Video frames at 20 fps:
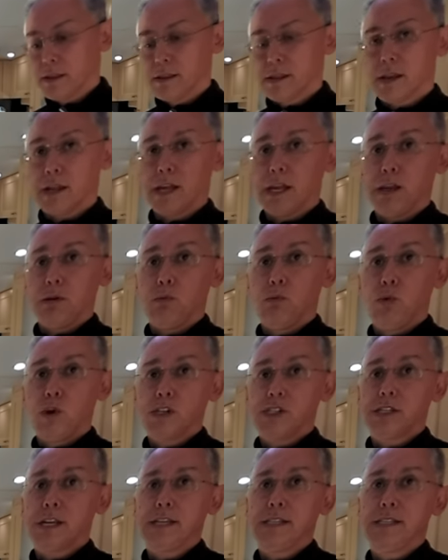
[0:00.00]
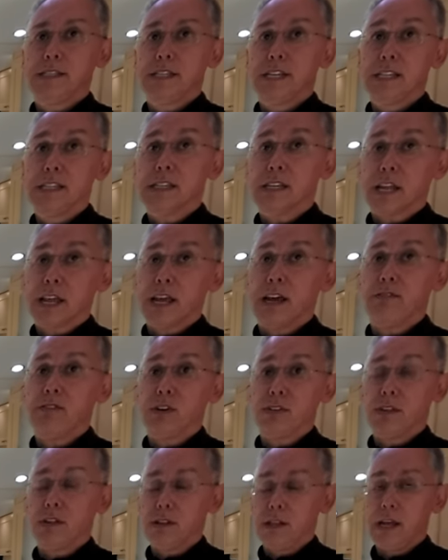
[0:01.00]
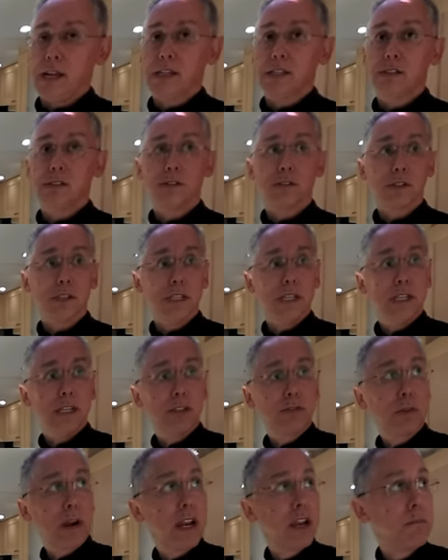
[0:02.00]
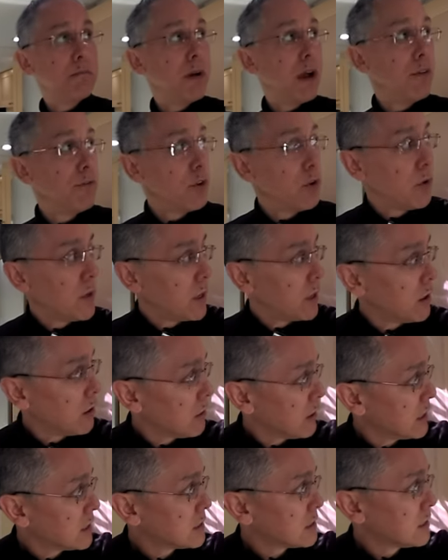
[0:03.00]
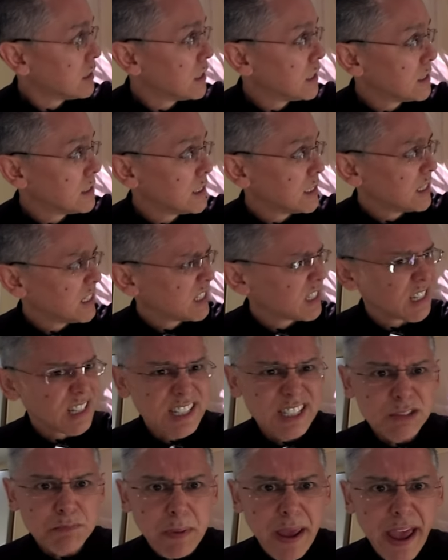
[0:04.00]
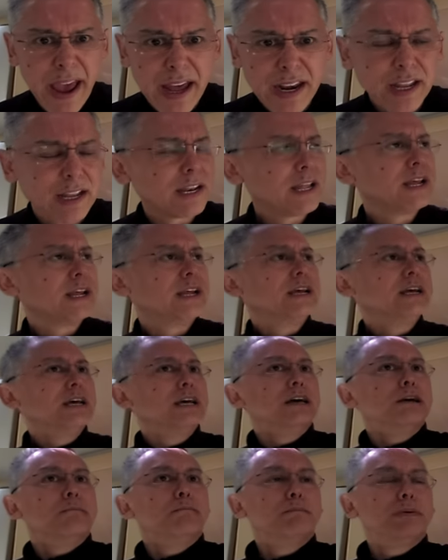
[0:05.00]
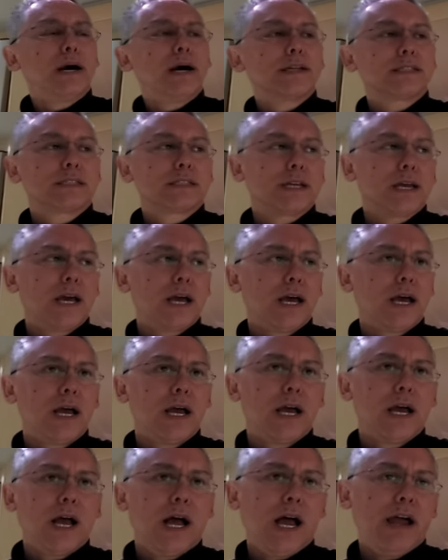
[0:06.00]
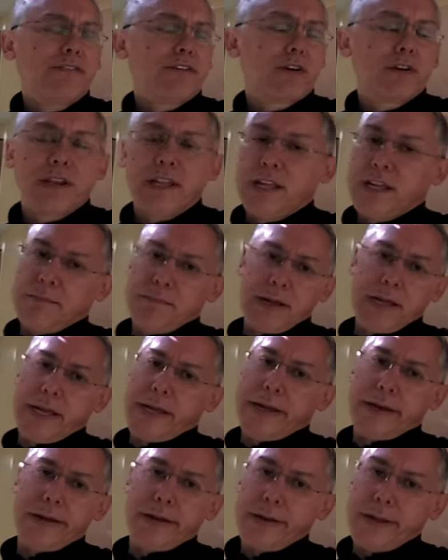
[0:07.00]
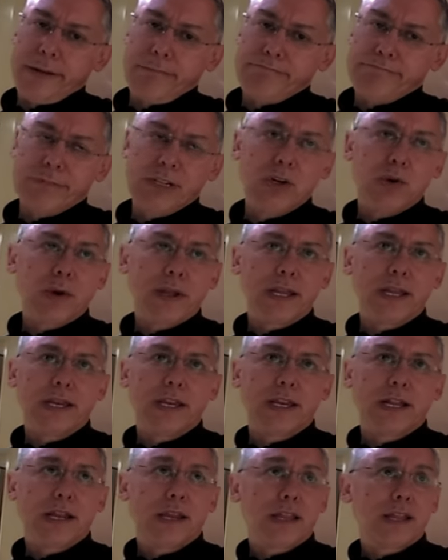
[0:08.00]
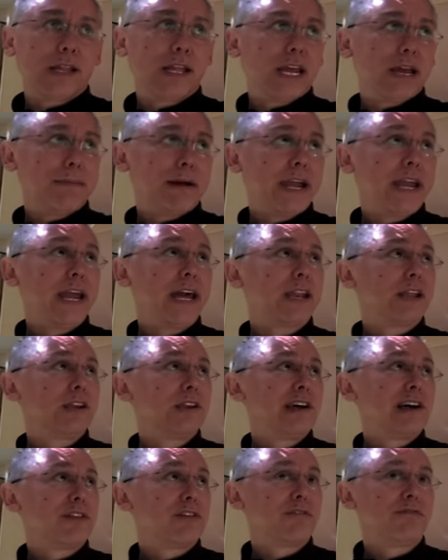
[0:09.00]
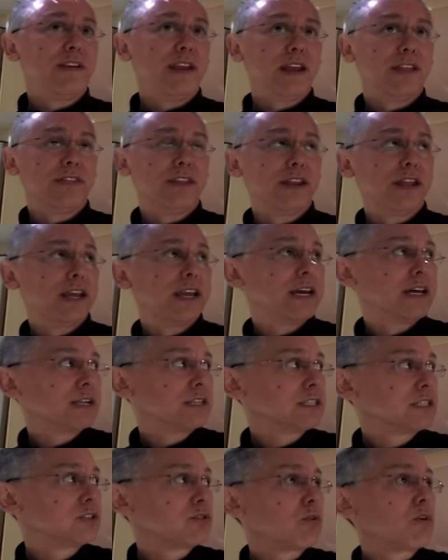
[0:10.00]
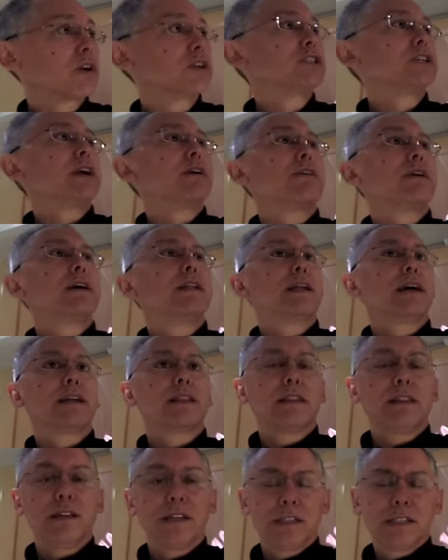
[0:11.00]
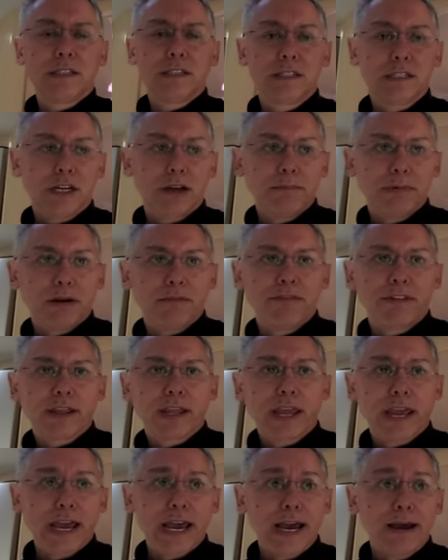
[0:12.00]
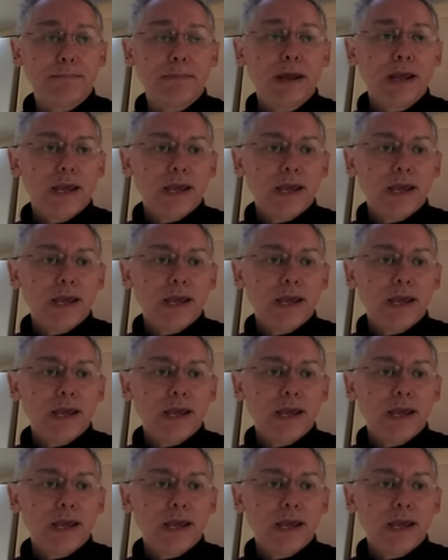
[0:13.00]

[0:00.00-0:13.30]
that I wish they didn't have on the Lexor is right above you here, it's this, it's at least padded, but uh, I've already hit my head on it going in and out of the cab. I had another van that had a storage area like this above the cab,